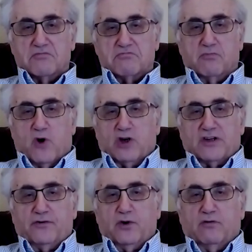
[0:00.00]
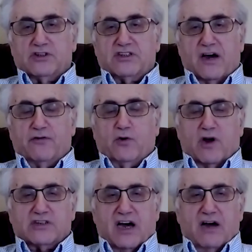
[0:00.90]
Most of you would say, of
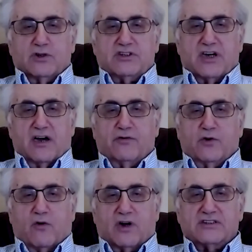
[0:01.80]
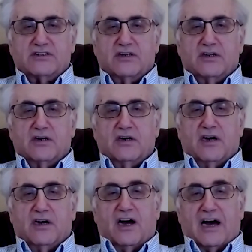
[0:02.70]
course. I would say, of course.
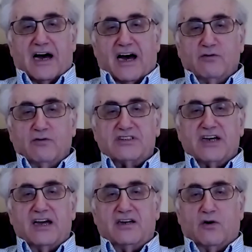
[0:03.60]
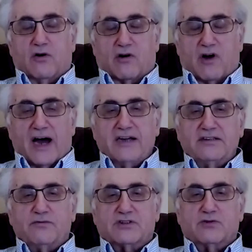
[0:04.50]
I would say you're right
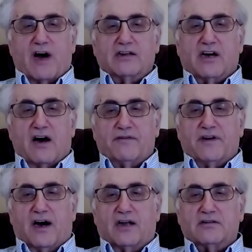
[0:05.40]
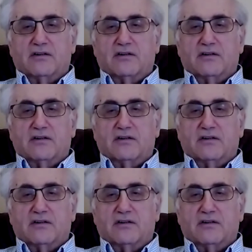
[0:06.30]
with one caveat.